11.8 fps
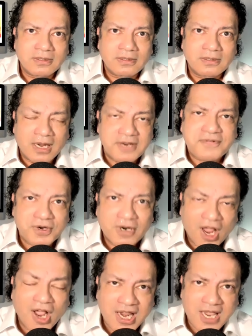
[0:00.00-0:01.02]
And if you're
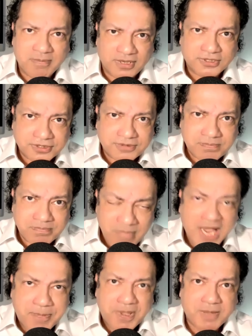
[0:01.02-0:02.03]
not able to
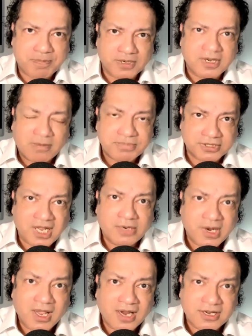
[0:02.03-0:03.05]
make people come to that
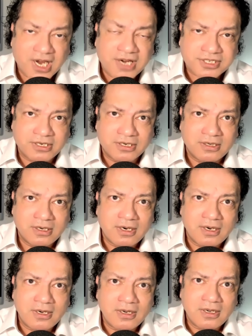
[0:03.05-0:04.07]
realization
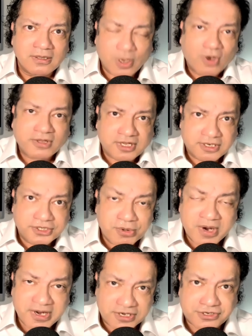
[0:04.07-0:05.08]
that what they're
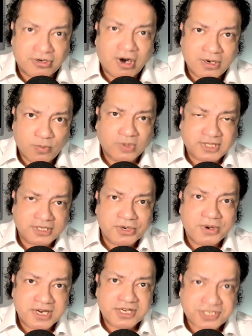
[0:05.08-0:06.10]
doing is wrong, what they're
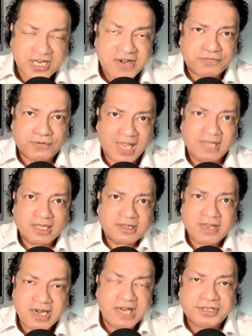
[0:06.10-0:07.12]
doing is sinful, and that
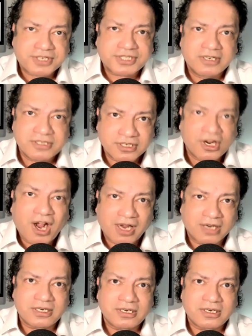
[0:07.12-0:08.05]
they need to turn to God,